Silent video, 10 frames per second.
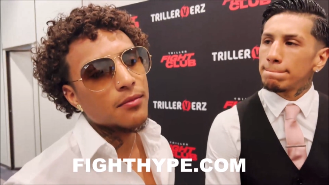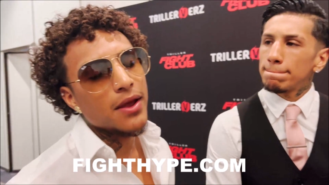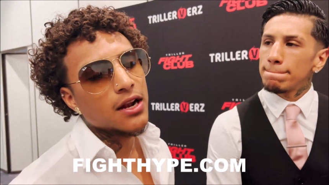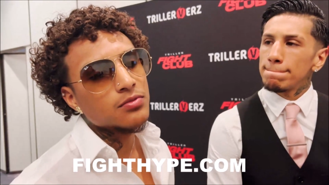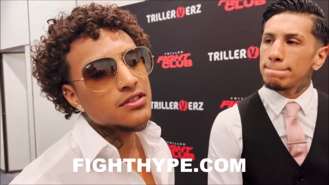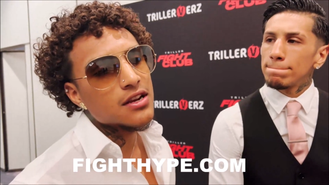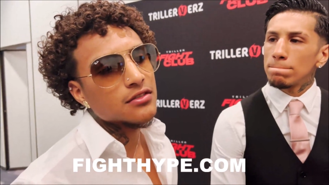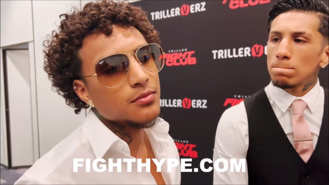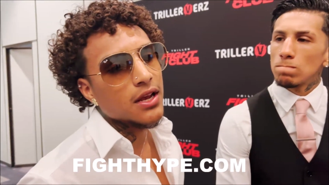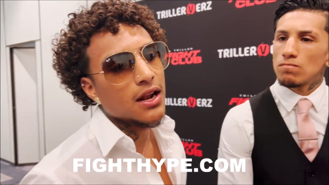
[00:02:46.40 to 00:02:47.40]
Speaker 1: the man
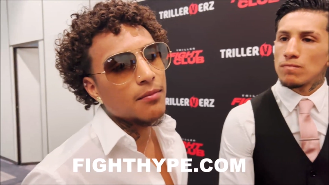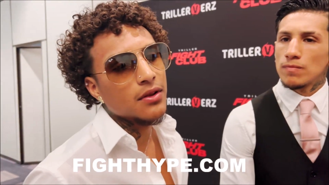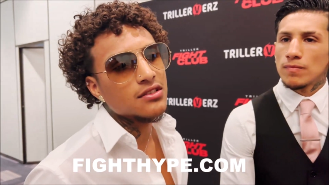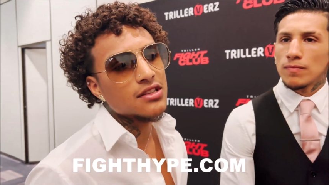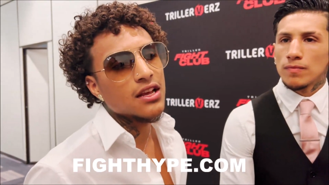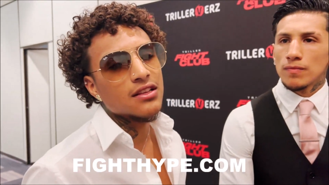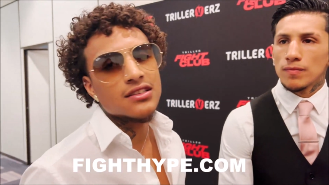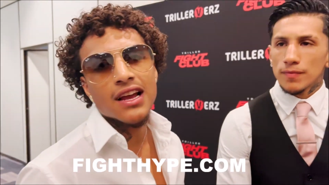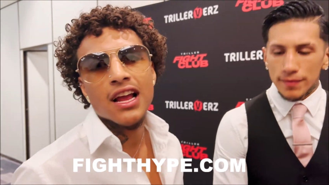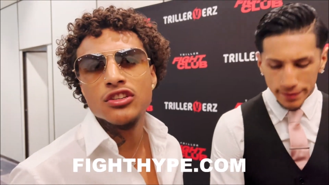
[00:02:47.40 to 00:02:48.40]
upstairs, man. I've been saying
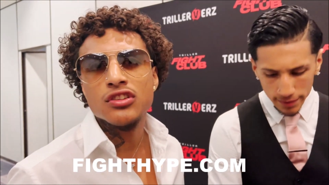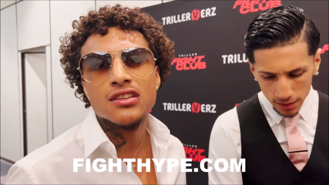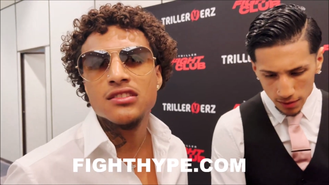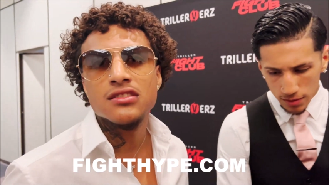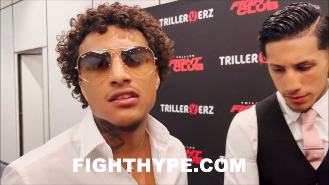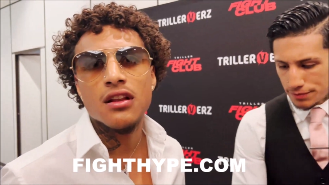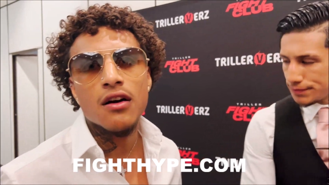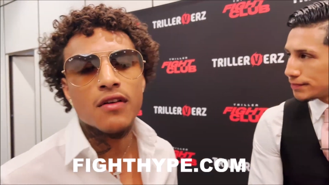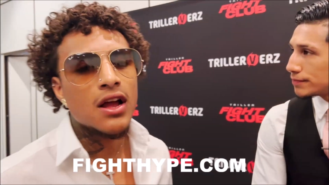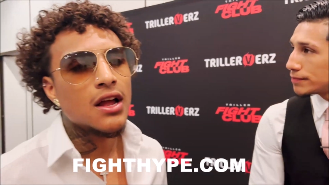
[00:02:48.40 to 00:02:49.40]
this. I can't stress this
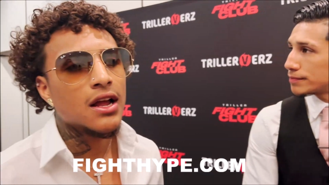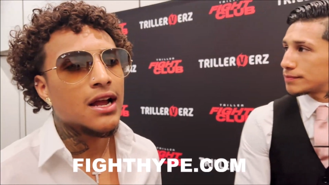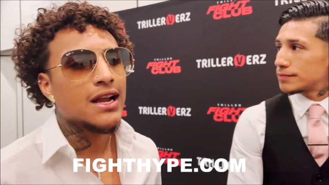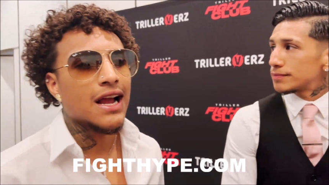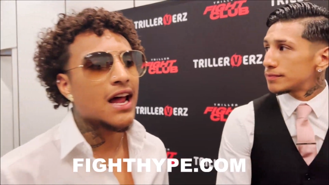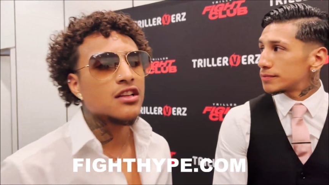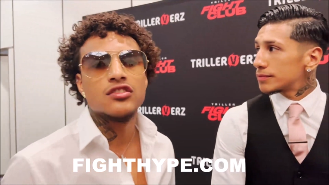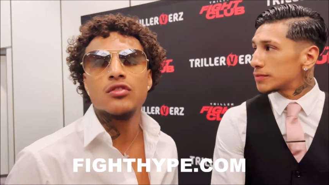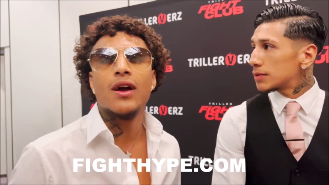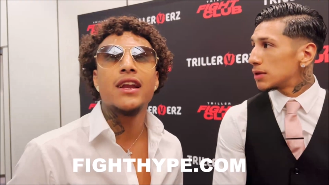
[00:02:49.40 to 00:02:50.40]
enough. God is
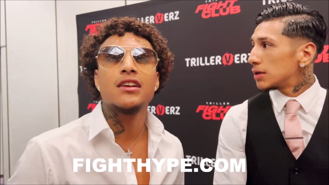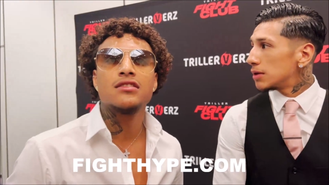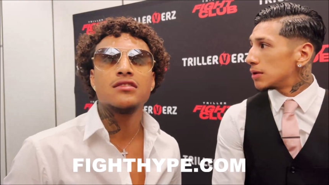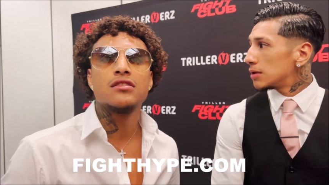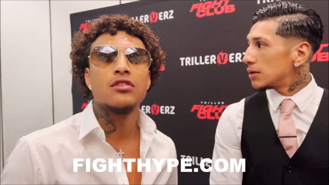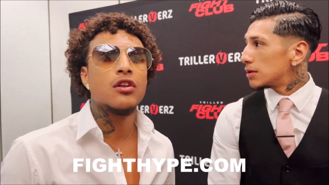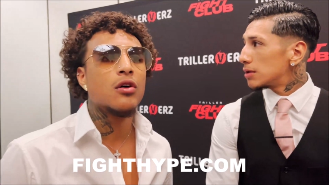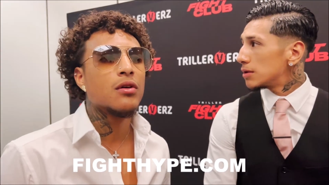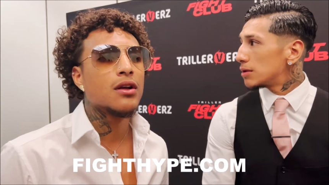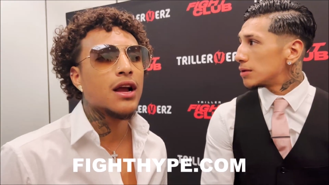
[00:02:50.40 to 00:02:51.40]
the greatest. You
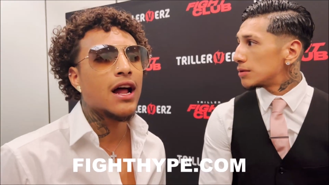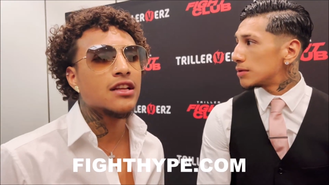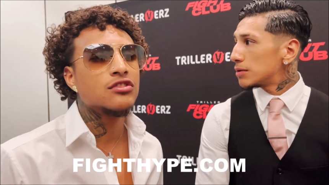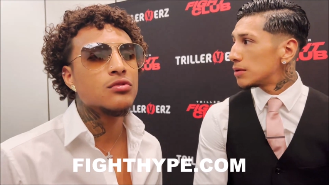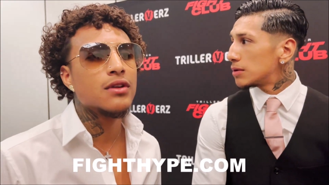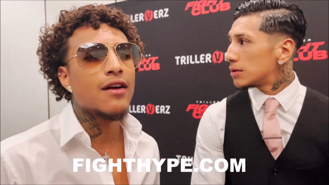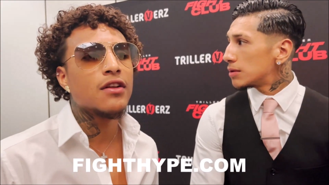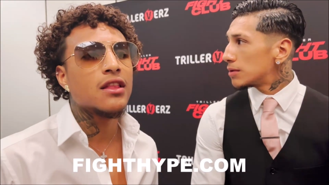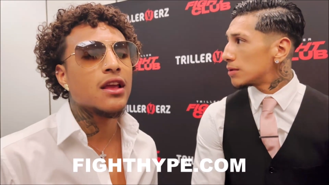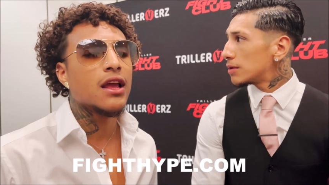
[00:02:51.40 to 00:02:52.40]
know, mm-hmm. God is doing
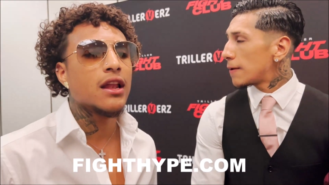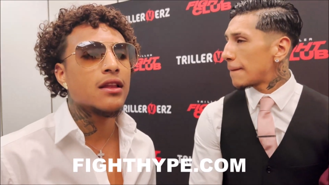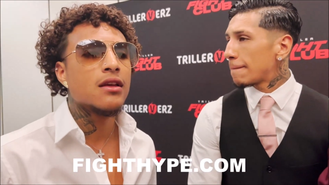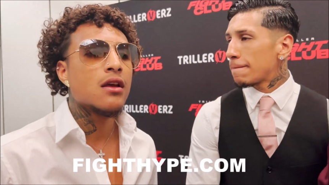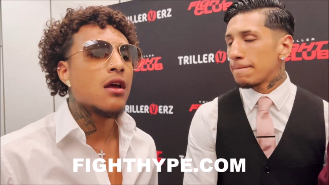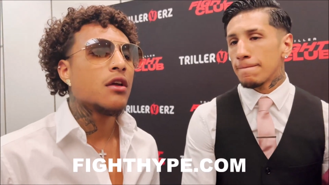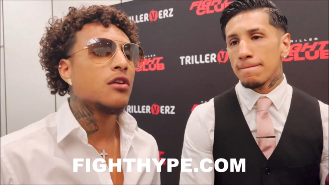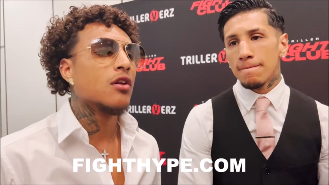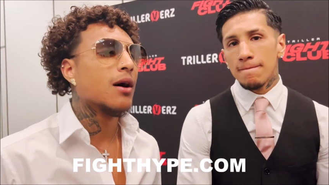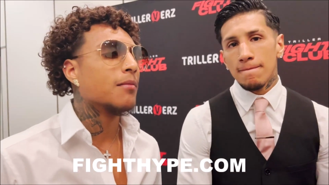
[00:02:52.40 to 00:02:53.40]
everything and
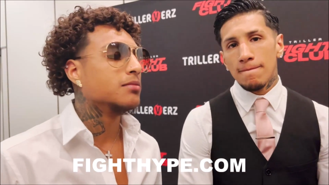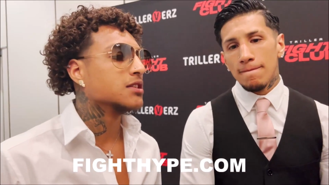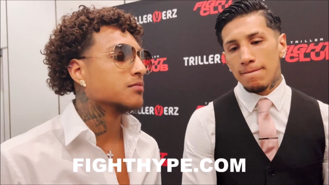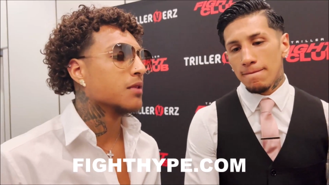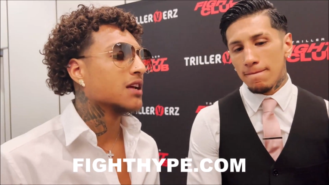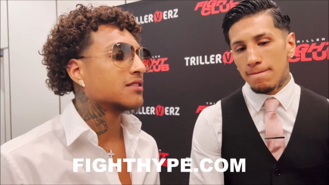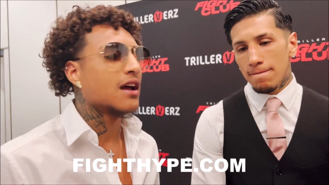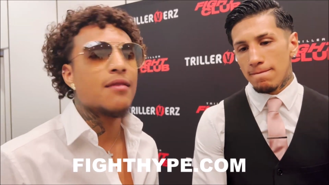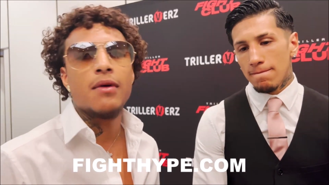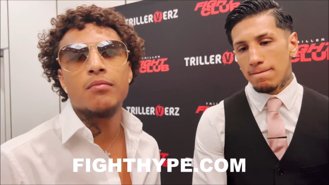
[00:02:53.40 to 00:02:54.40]
you know, I'm just blessed to
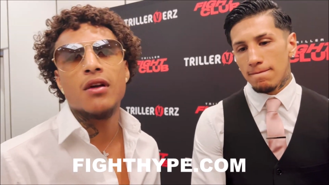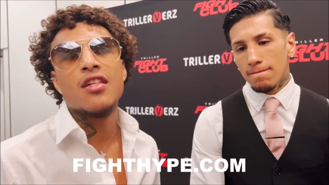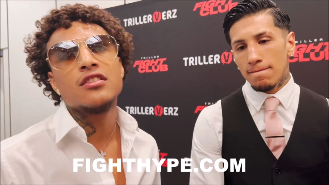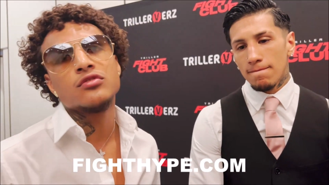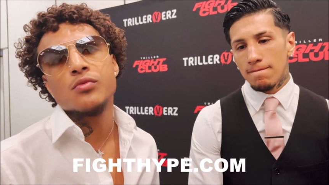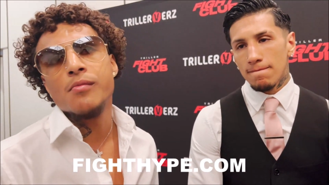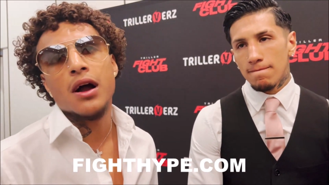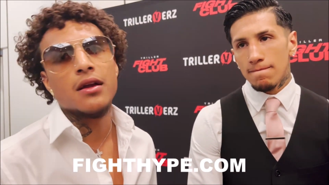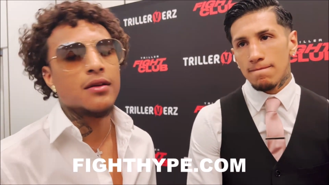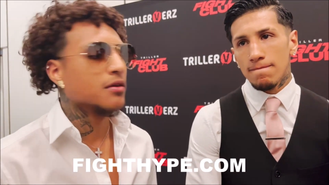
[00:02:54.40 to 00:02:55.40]
have my brothers with
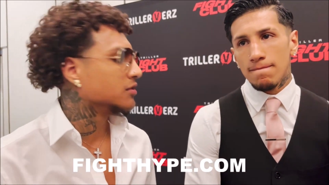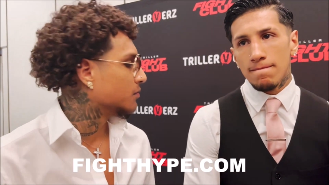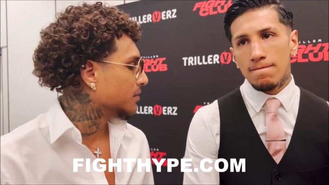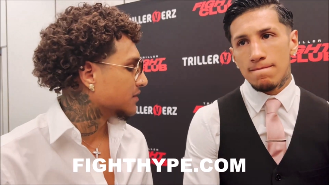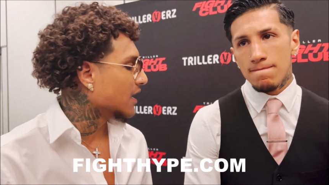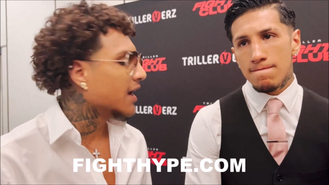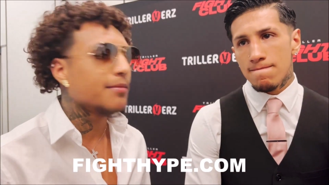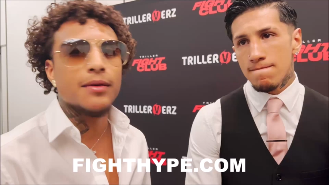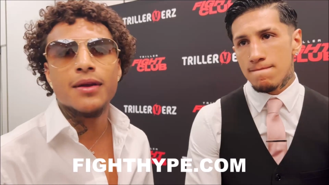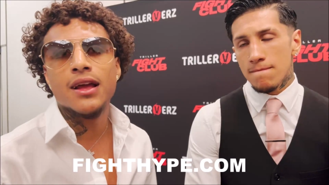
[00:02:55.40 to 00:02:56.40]
my,
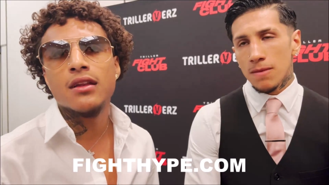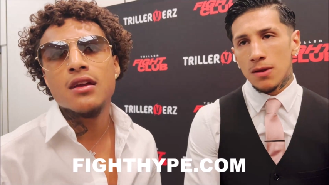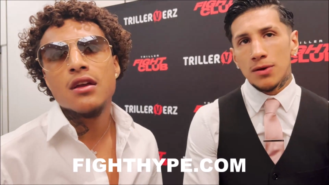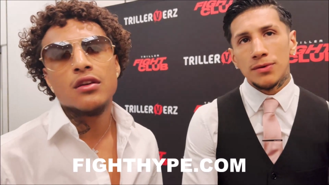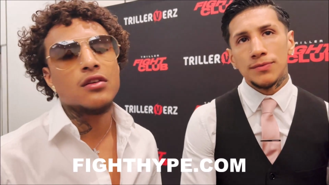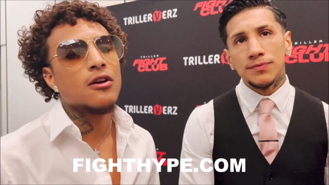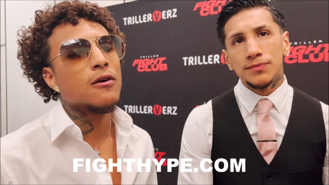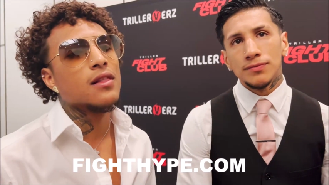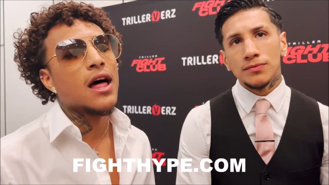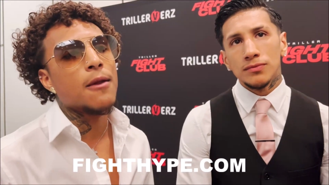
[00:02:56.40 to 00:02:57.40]
beside me, man. You
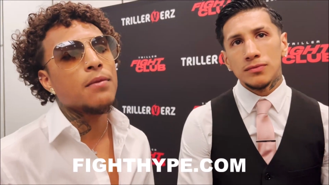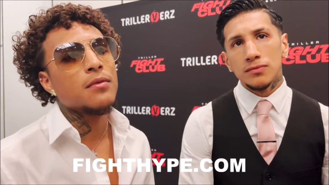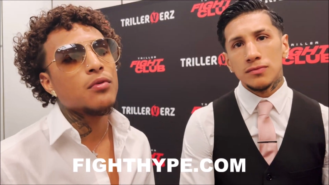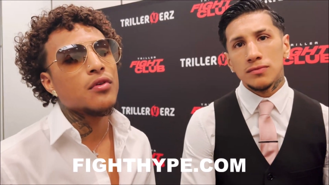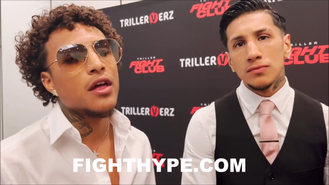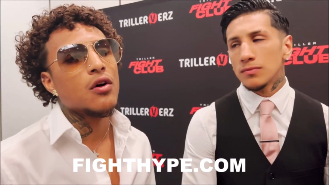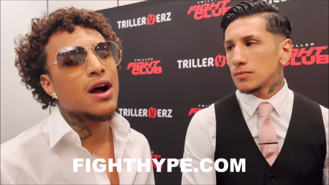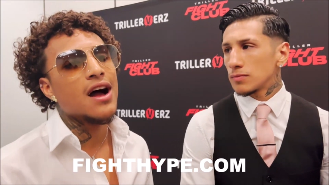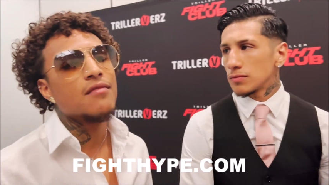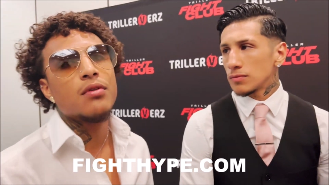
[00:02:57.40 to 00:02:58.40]
know, a lot of people, they
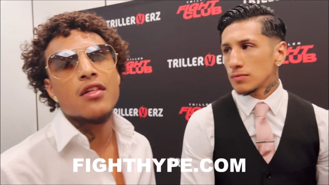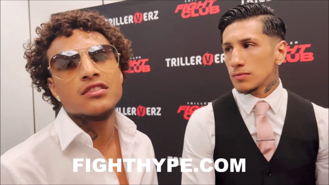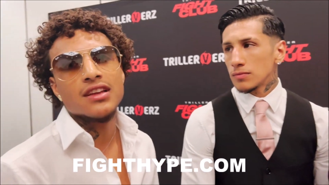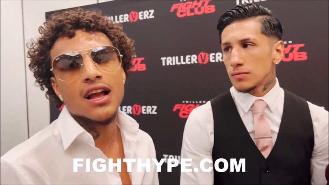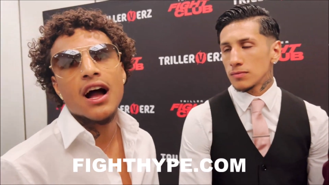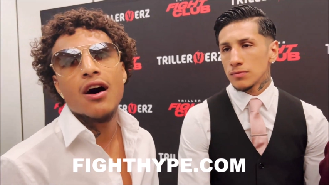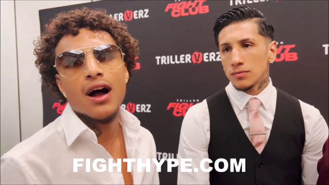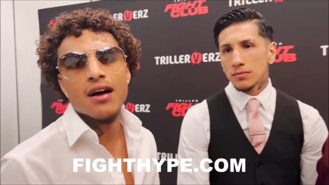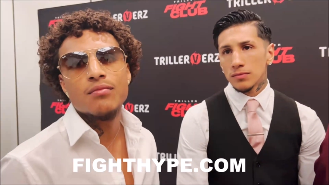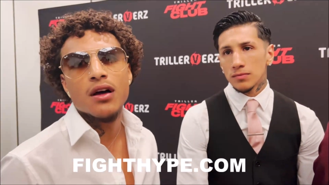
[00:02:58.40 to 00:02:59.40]
don't have brothers like how
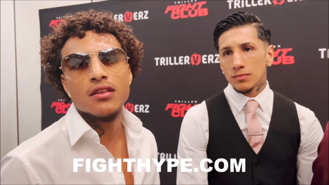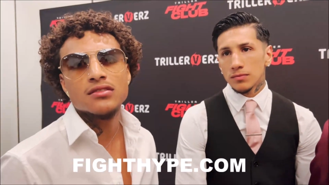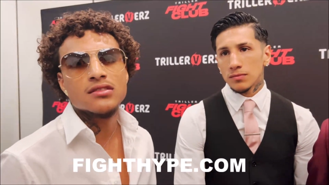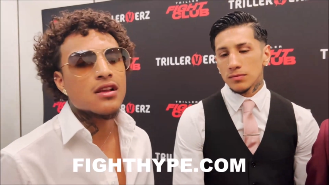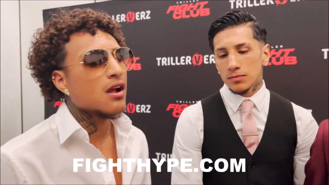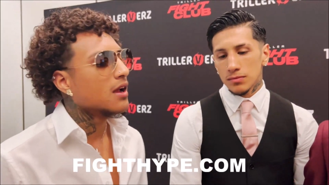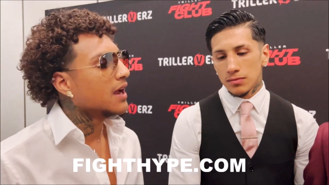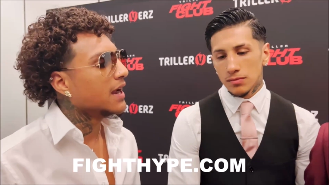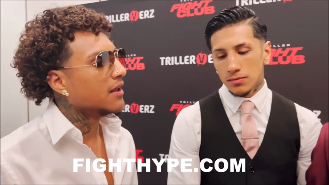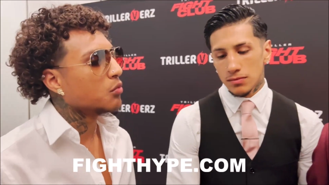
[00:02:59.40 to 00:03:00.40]
I have brothers.
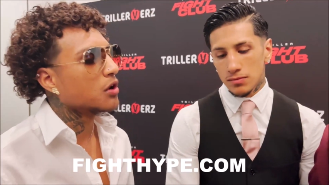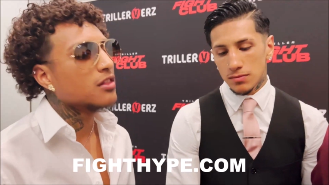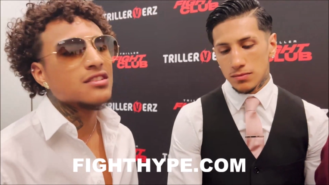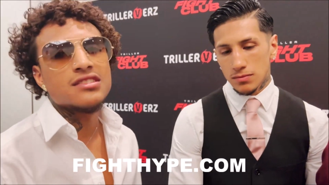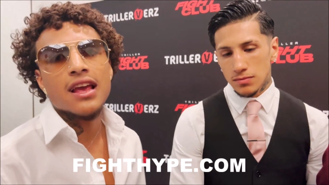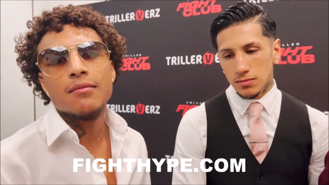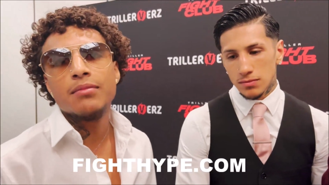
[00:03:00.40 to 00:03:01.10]
And we're in the same